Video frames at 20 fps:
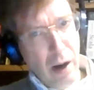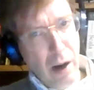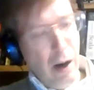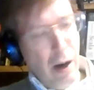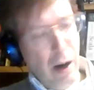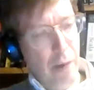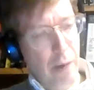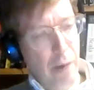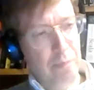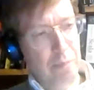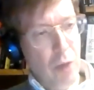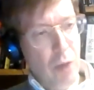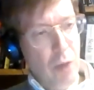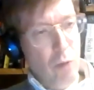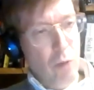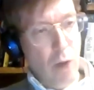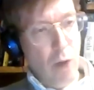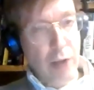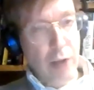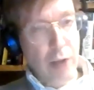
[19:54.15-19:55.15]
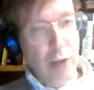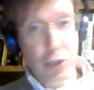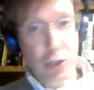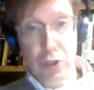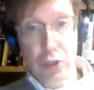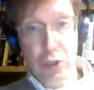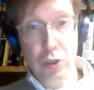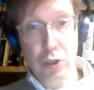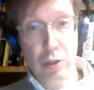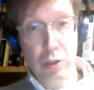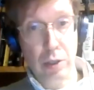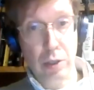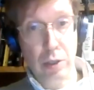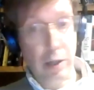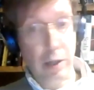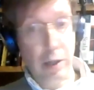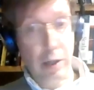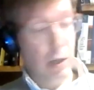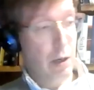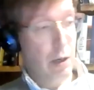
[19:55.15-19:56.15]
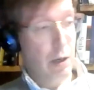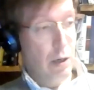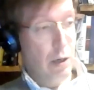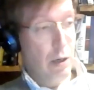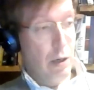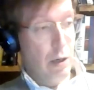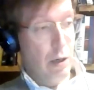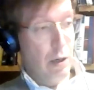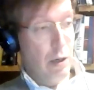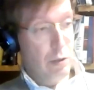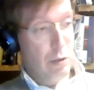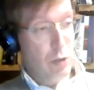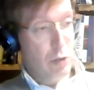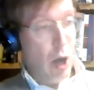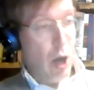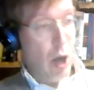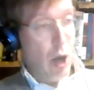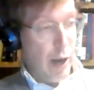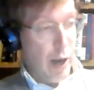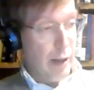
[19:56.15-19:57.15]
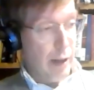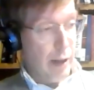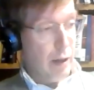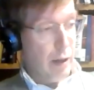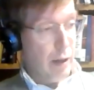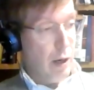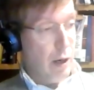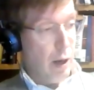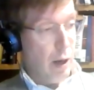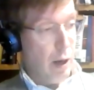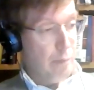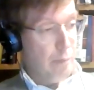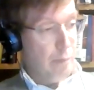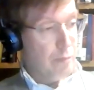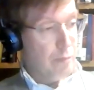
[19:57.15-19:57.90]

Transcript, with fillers: Um, Ross has certainly taught uh,